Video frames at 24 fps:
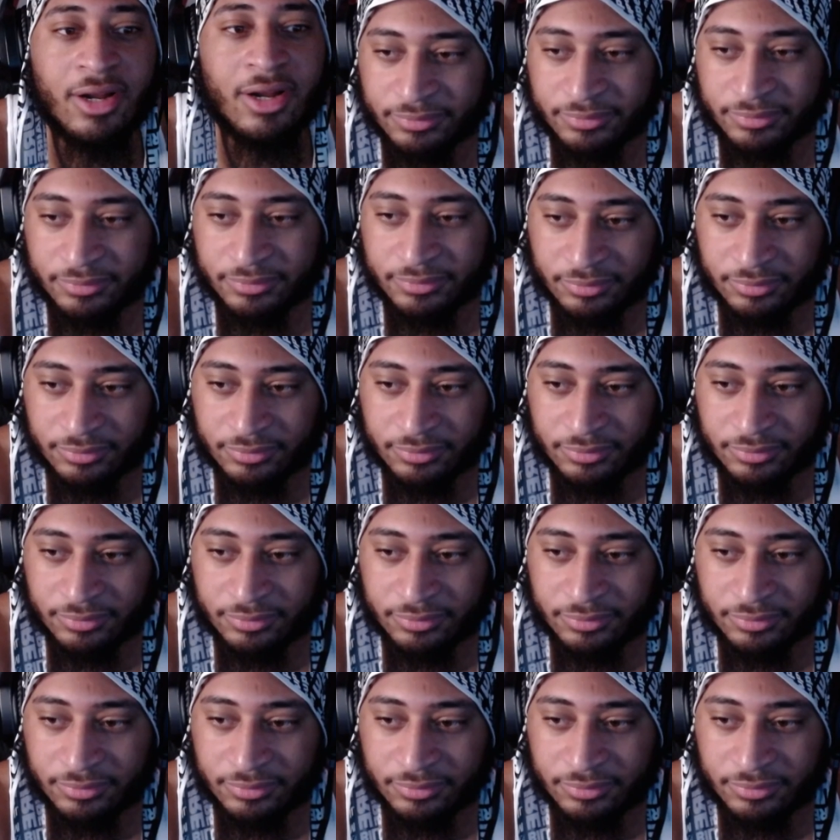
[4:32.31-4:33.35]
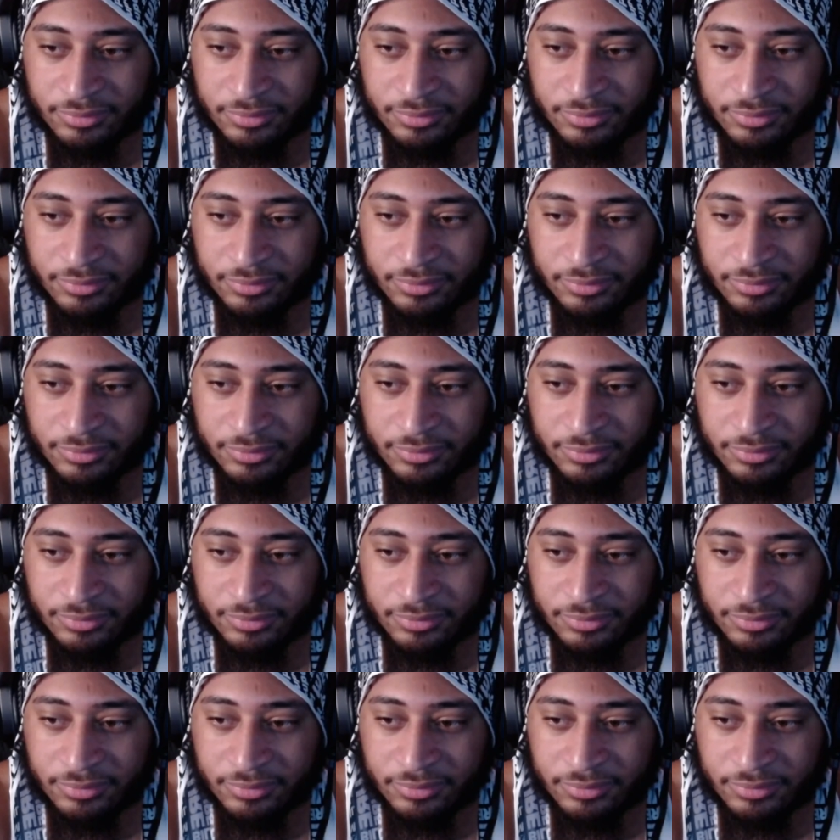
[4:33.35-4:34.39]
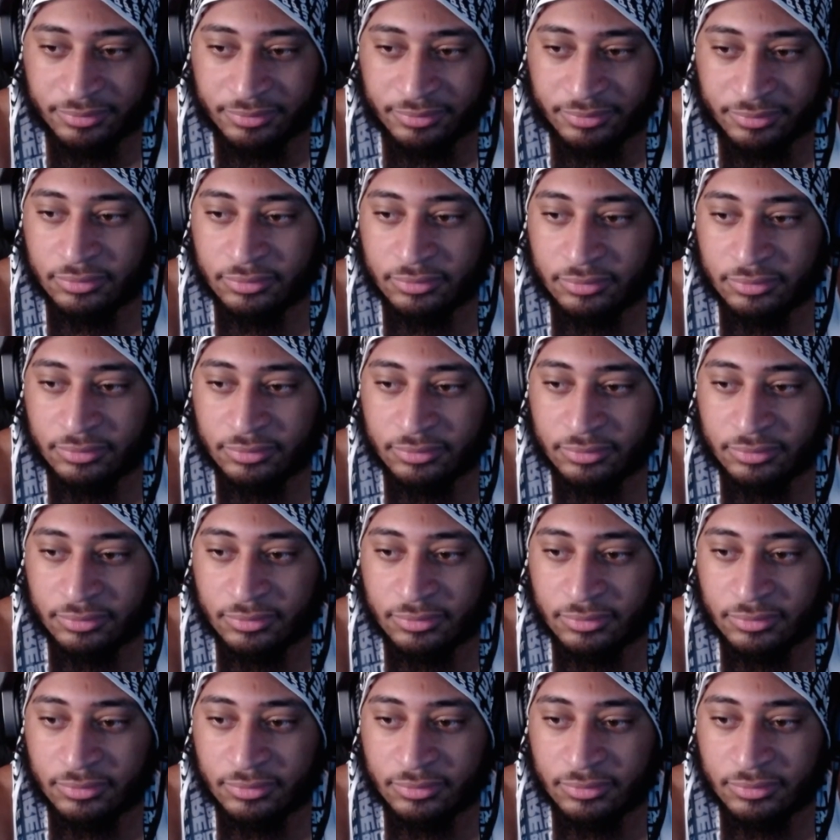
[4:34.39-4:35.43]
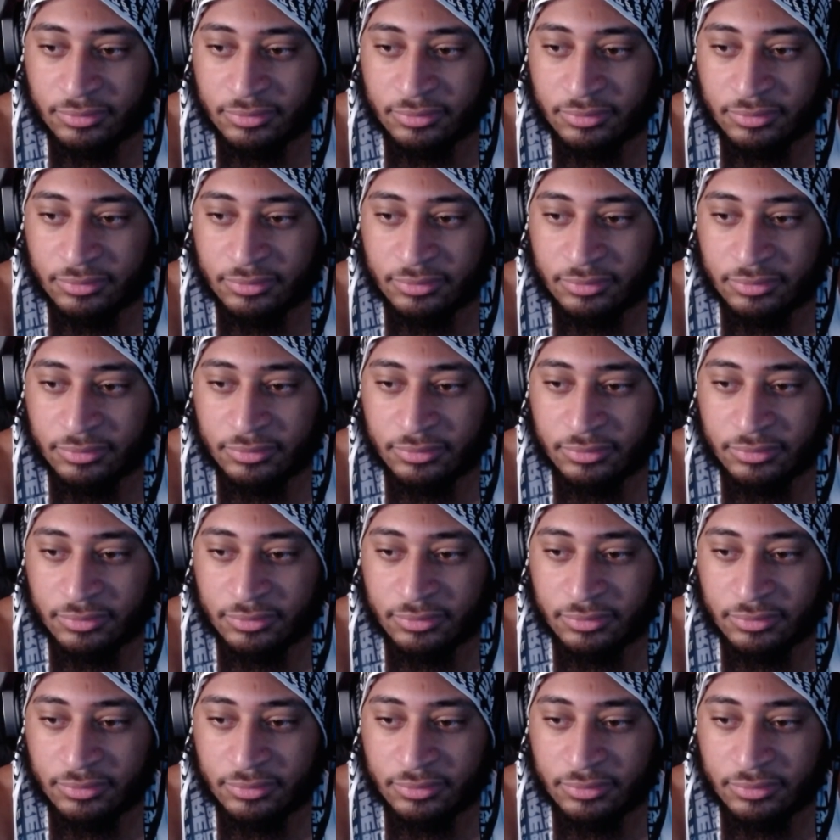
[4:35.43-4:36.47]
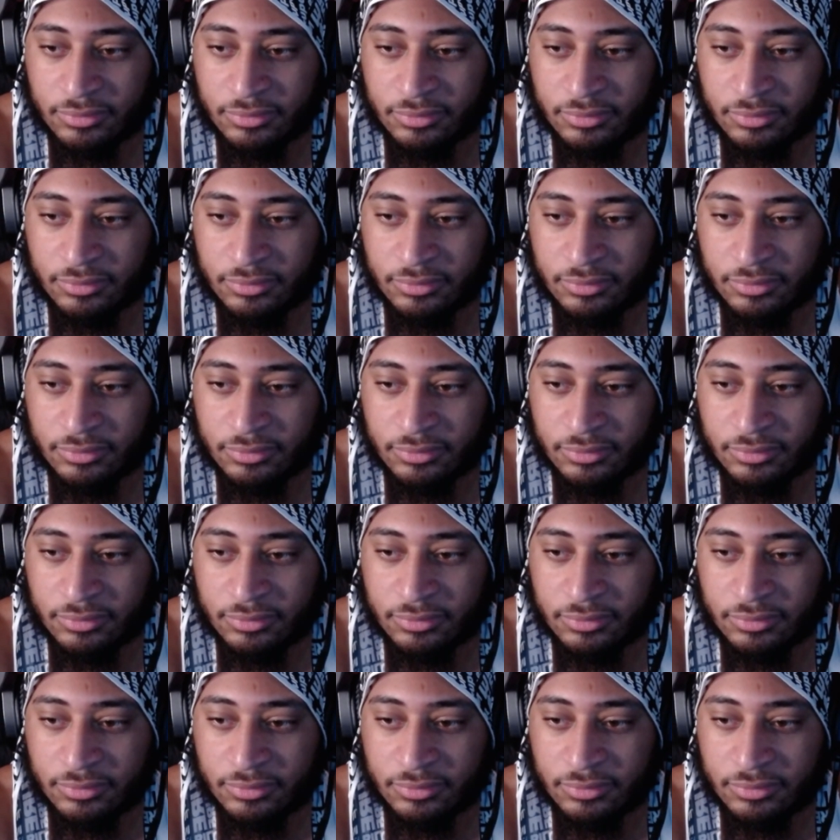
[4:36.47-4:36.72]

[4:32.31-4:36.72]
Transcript: Nothing is said.